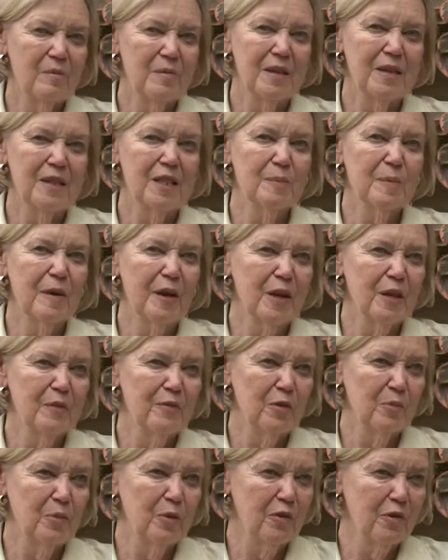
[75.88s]
It's part
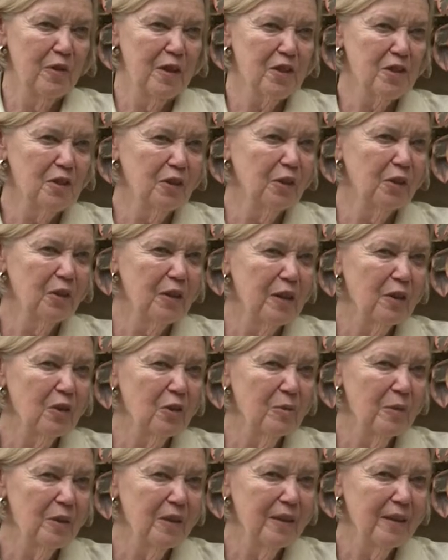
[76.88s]
of a professional learning
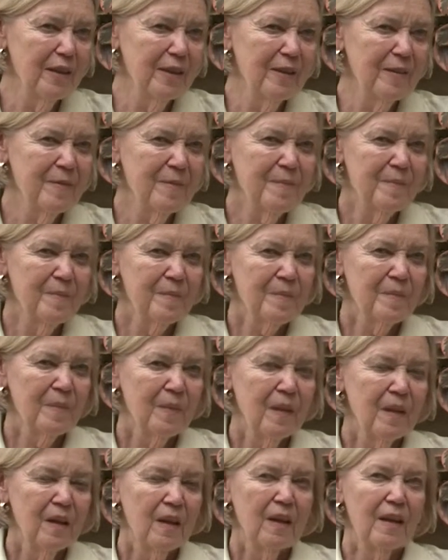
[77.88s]
community,
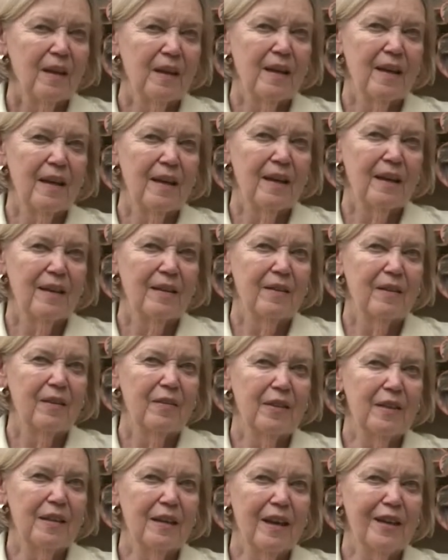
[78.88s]
and
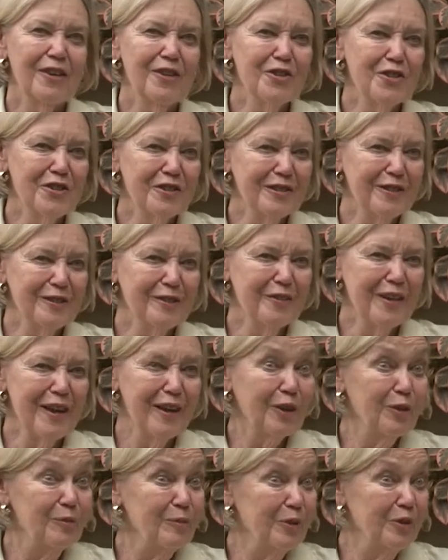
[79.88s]
the engine of
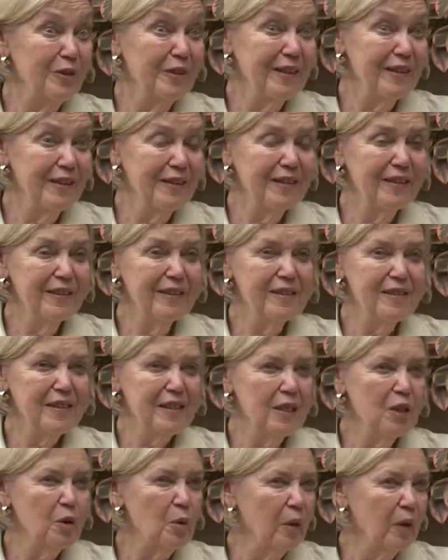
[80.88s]
that community is
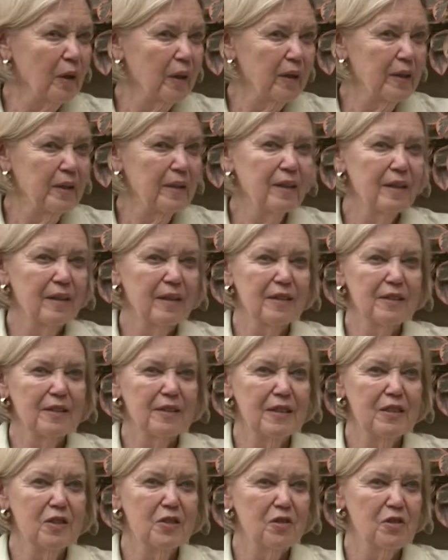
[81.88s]
inquiry,
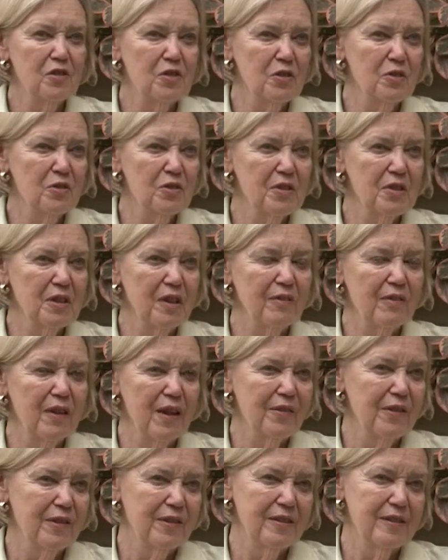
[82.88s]
teachers' use of
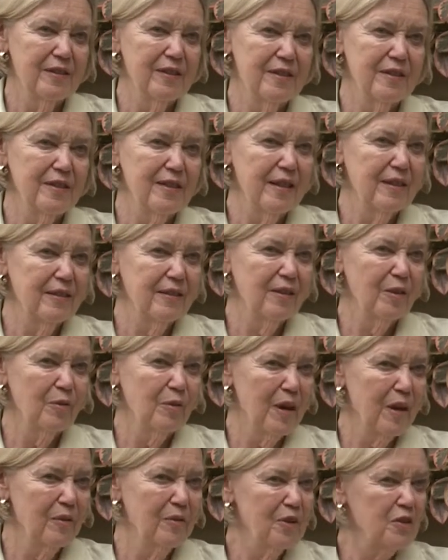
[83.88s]
evidence and data
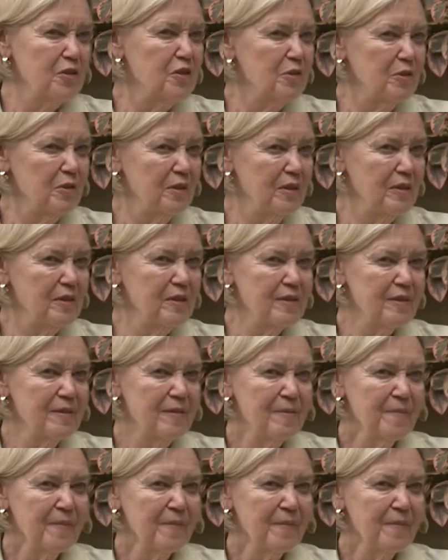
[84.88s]
around their students,